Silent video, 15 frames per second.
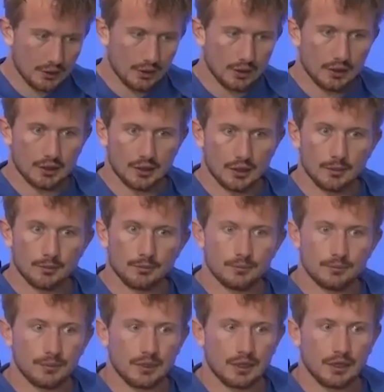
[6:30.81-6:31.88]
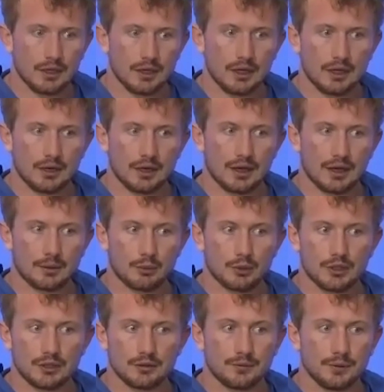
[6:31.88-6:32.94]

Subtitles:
And I had a pretty good